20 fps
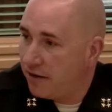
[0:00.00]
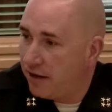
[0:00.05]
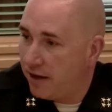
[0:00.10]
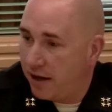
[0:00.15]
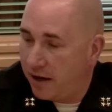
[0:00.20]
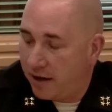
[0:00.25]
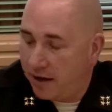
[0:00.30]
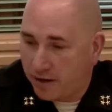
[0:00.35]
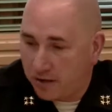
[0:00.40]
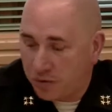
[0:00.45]

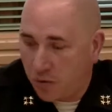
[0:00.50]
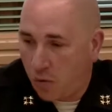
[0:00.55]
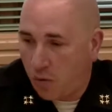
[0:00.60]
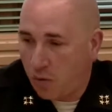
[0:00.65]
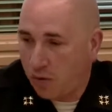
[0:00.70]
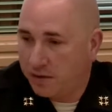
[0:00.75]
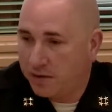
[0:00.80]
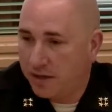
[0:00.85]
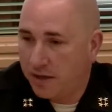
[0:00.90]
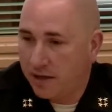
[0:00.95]
and has
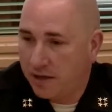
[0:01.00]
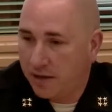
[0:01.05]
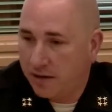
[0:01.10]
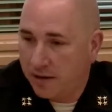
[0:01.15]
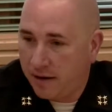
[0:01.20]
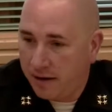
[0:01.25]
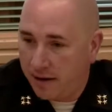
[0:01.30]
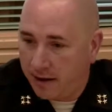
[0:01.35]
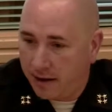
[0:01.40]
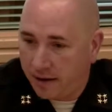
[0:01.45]

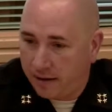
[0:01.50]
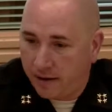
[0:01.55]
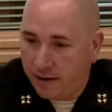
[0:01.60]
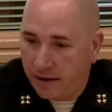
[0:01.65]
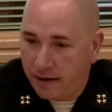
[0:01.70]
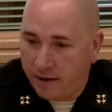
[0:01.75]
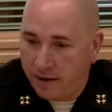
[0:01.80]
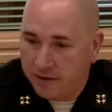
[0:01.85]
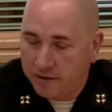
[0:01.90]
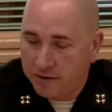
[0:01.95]
quarantined and
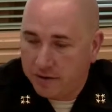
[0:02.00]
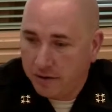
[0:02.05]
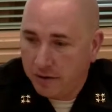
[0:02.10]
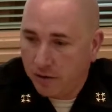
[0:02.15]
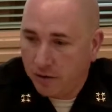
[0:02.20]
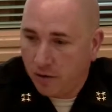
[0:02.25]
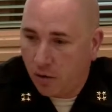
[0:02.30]
has